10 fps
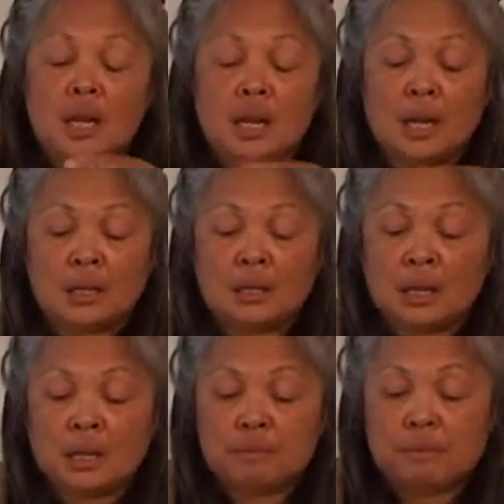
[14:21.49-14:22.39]
And
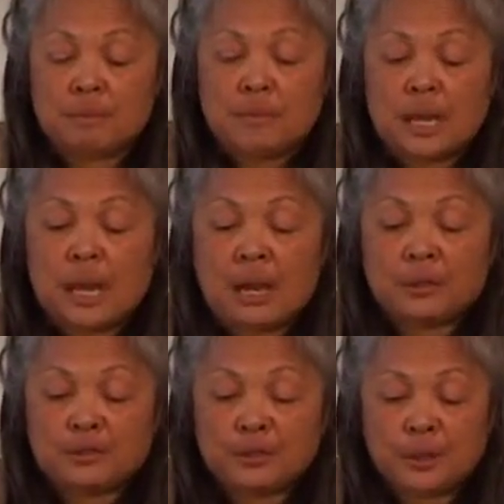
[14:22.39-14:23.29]

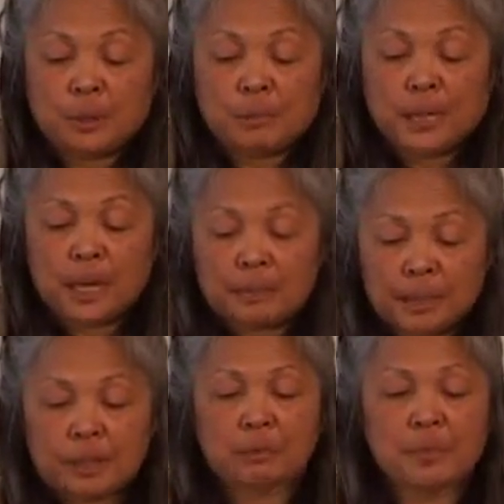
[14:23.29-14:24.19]
out of her became
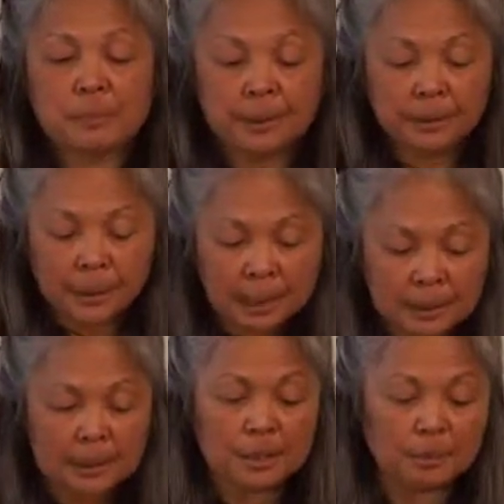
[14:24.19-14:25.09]
another
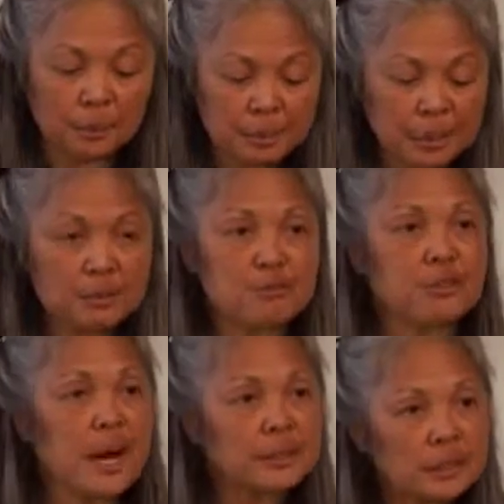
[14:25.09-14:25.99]
woman,
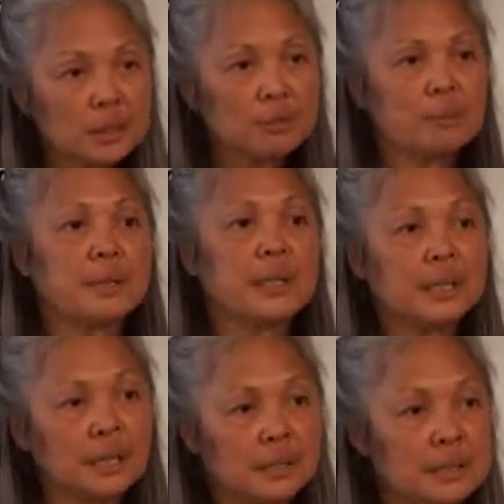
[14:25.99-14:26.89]
fractally
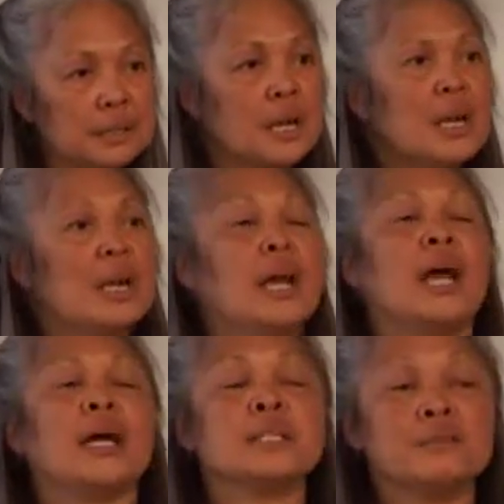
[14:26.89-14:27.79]
repeating this
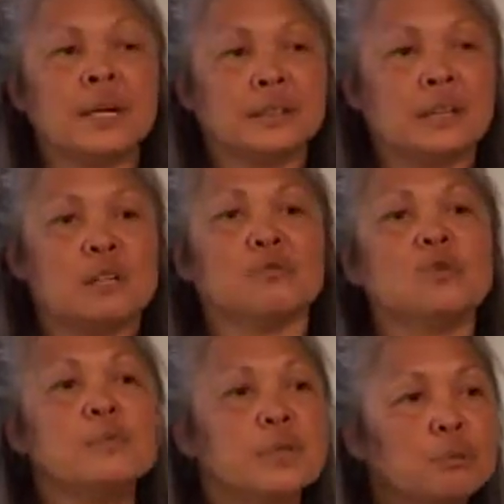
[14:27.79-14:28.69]
aspect of
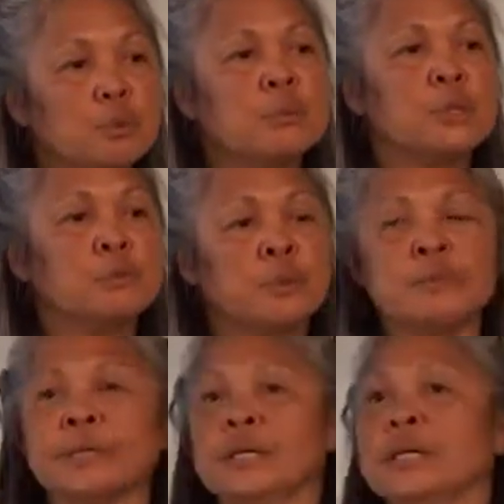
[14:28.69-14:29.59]
woman, woman,
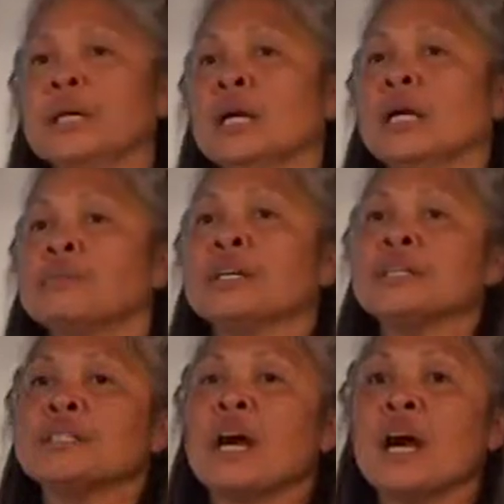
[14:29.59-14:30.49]
woman.
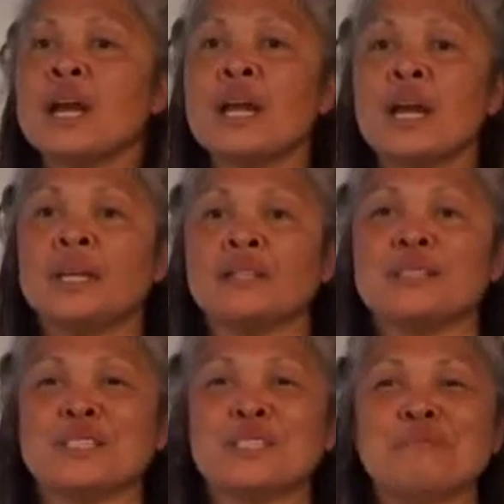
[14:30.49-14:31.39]
Because I had
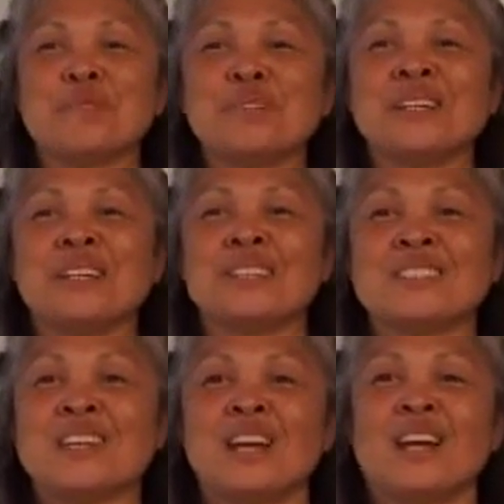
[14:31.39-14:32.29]
this
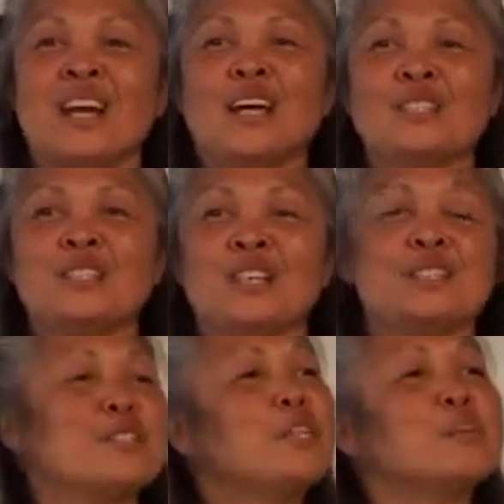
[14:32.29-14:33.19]
experience as a
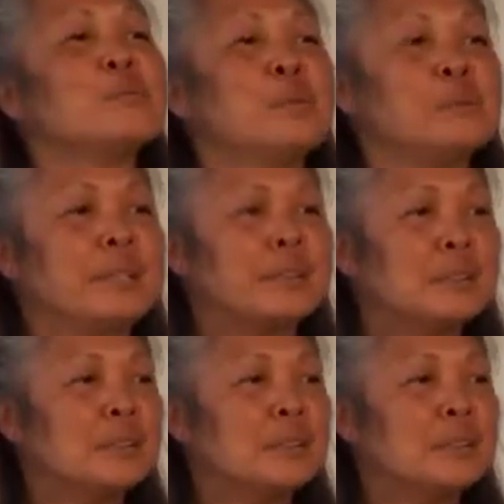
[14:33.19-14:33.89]
single woman,